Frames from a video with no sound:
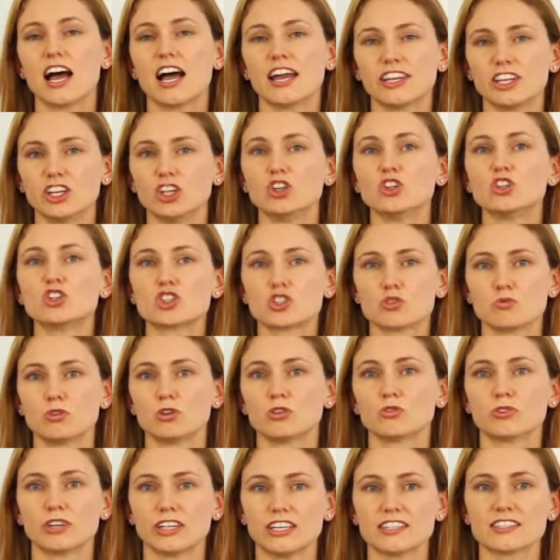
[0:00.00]
unusual
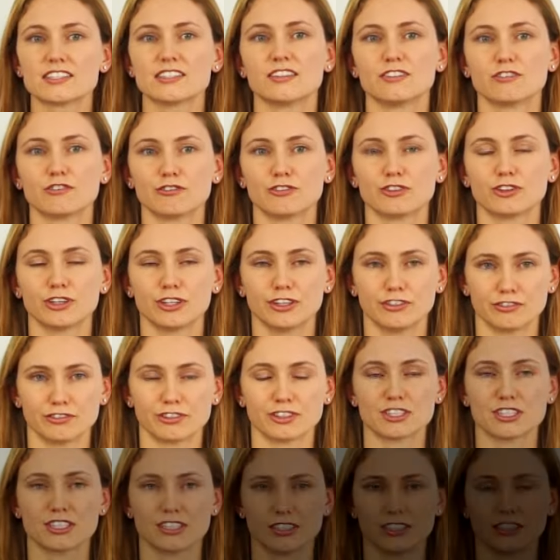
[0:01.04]
reason for
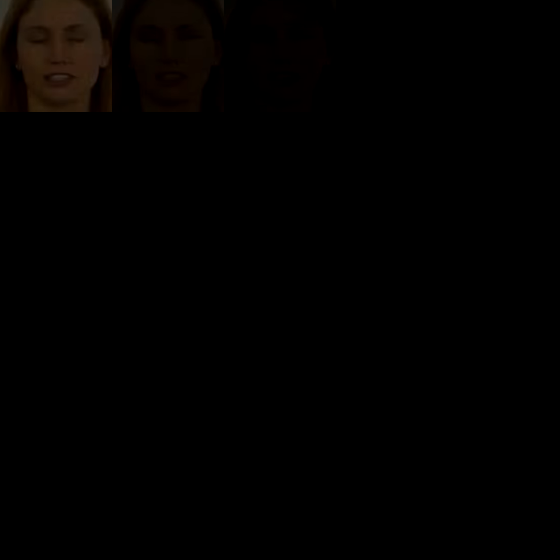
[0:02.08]
infertility.